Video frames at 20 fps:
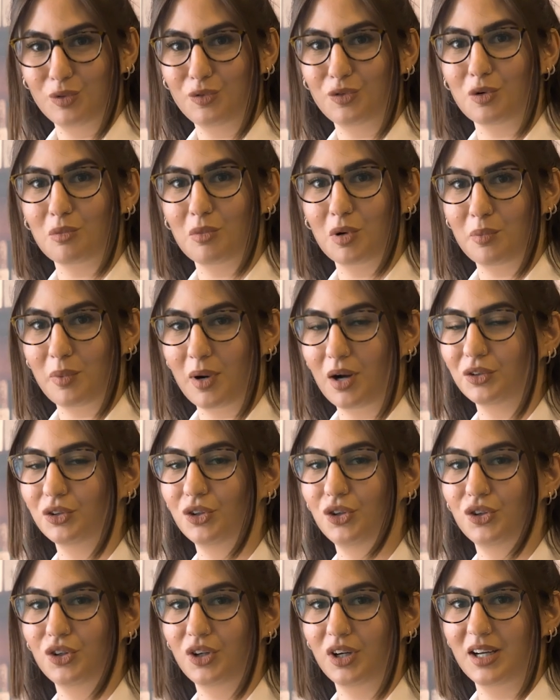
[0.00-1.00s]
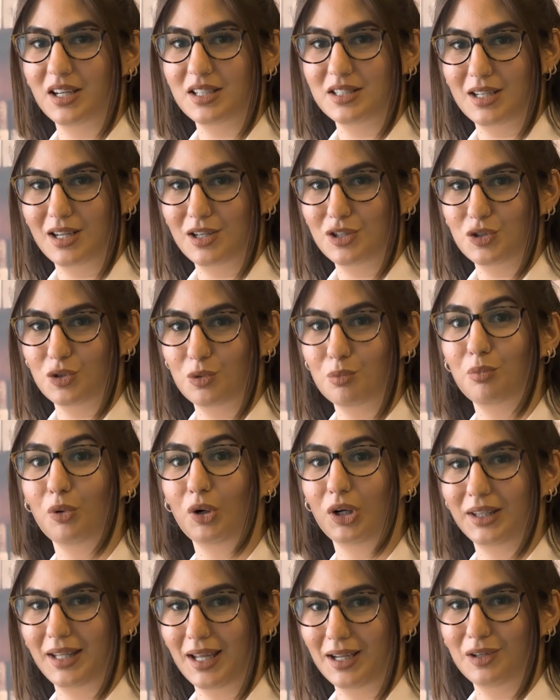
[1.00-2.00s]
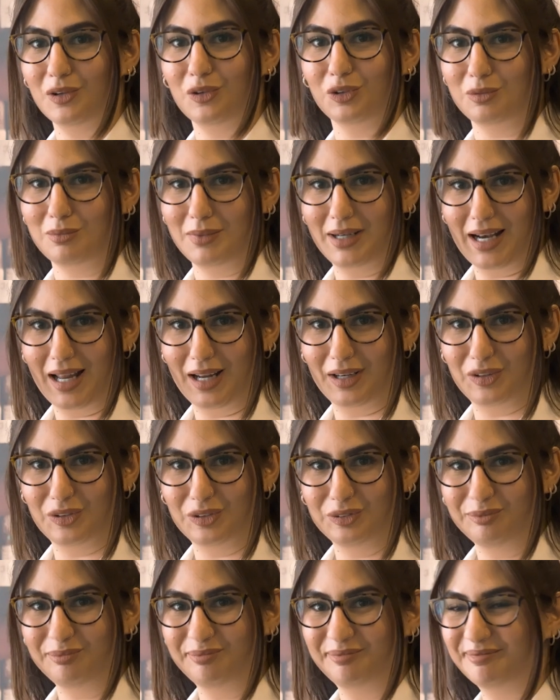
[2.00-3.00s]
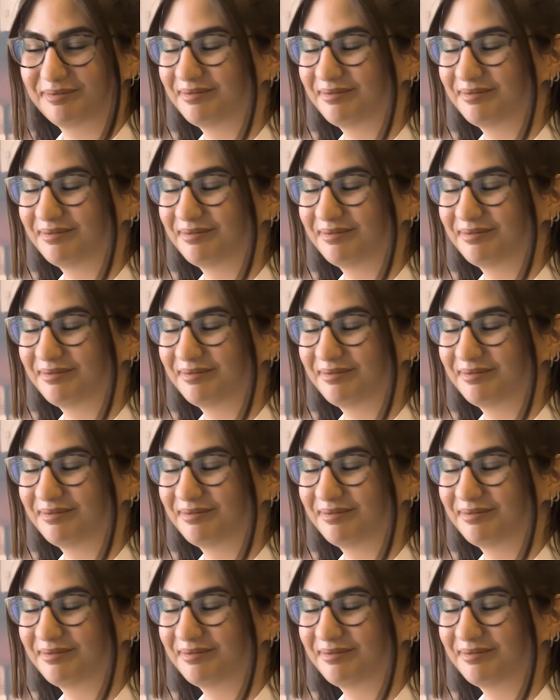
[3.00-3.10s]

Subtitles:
from our partner organization Politecnico di Milano.